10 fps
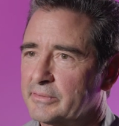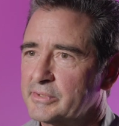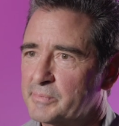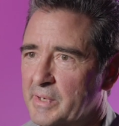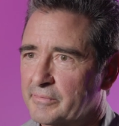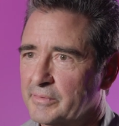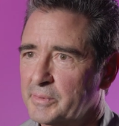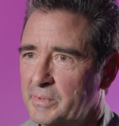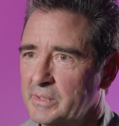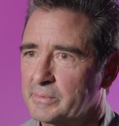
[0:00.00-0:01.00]
and respectful
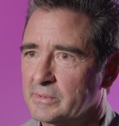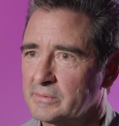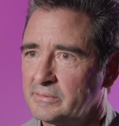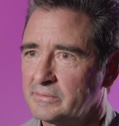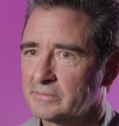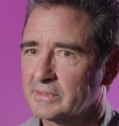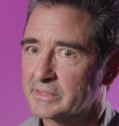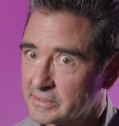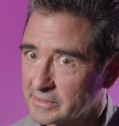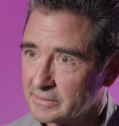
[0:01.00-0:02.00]
to people.
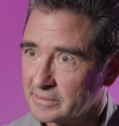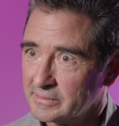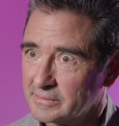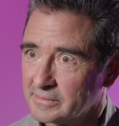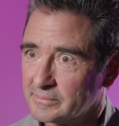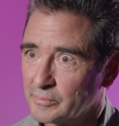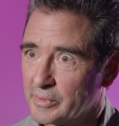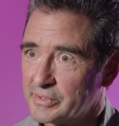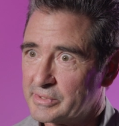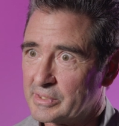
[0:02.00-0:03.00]
Listen
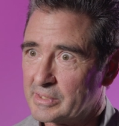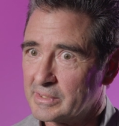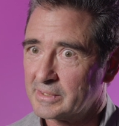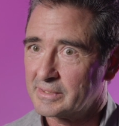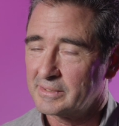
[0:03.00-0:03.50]
more than talk.